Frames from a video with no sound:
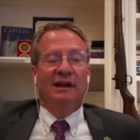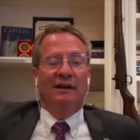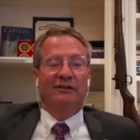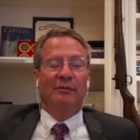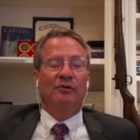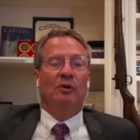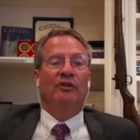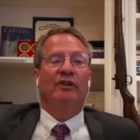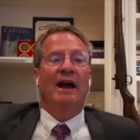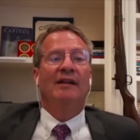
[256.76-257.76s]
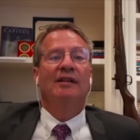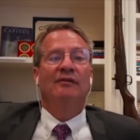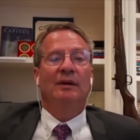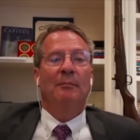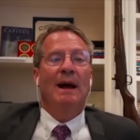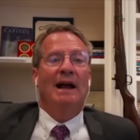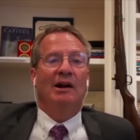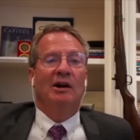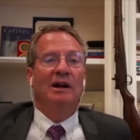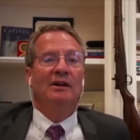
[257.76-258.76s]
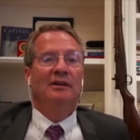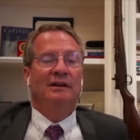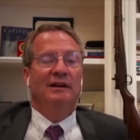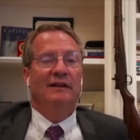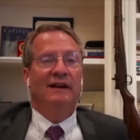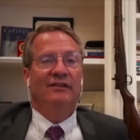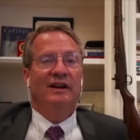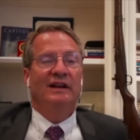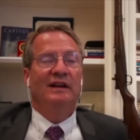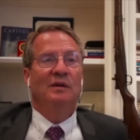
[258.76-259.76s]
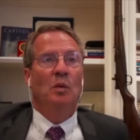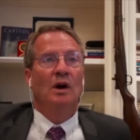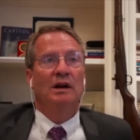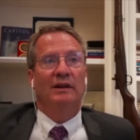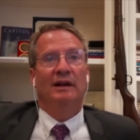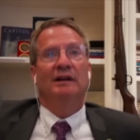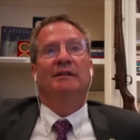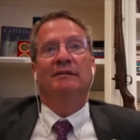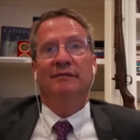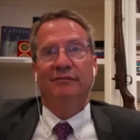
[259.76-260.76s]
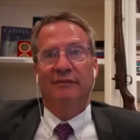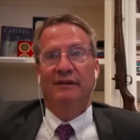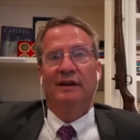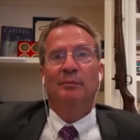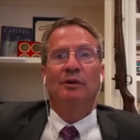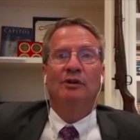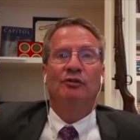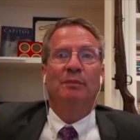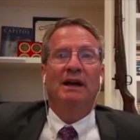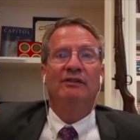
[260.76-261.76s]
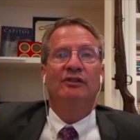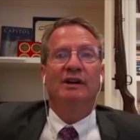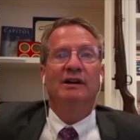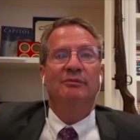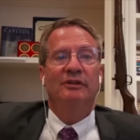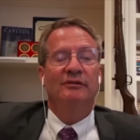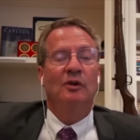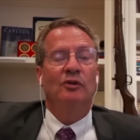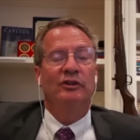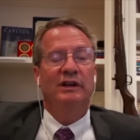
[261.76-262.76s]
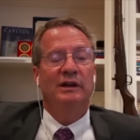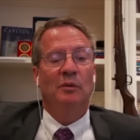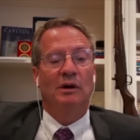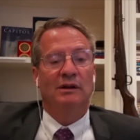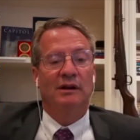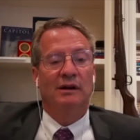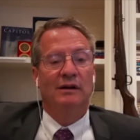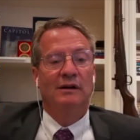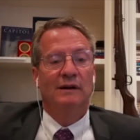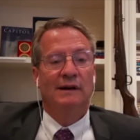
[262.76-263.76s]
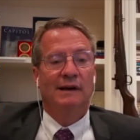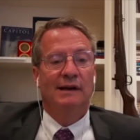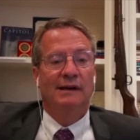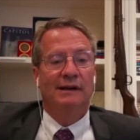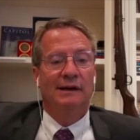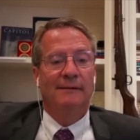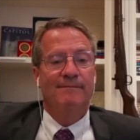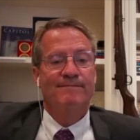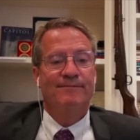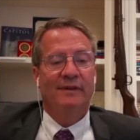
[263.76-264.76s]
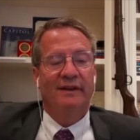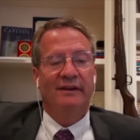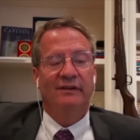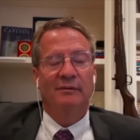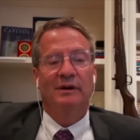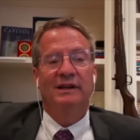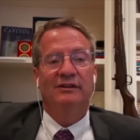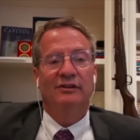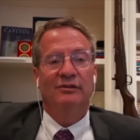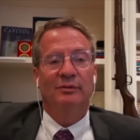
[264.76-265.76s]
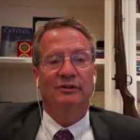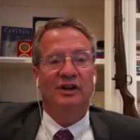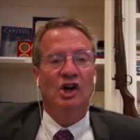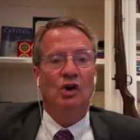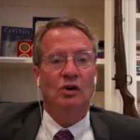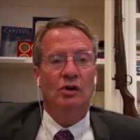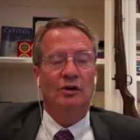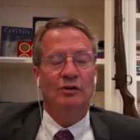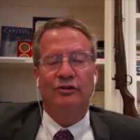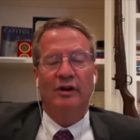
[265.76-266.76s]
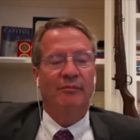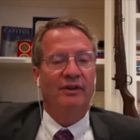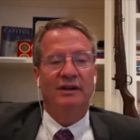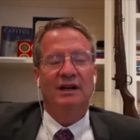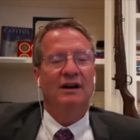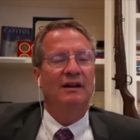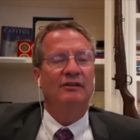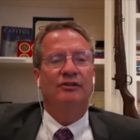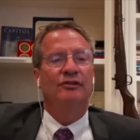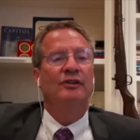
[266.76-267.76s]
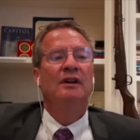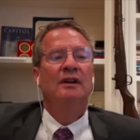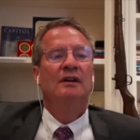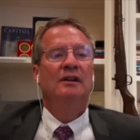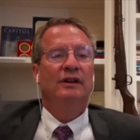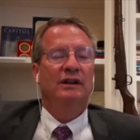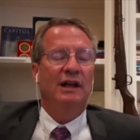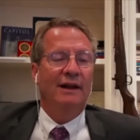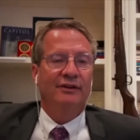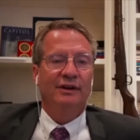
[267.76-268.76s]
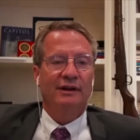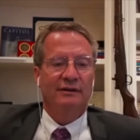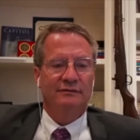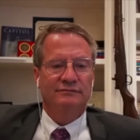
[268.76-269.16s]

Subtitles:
has some sort of scientific background, and they said he didn't work there, and they produced pay stubs, and of course he did work there. And then they said, well, he just was a guard or something. It's just the classic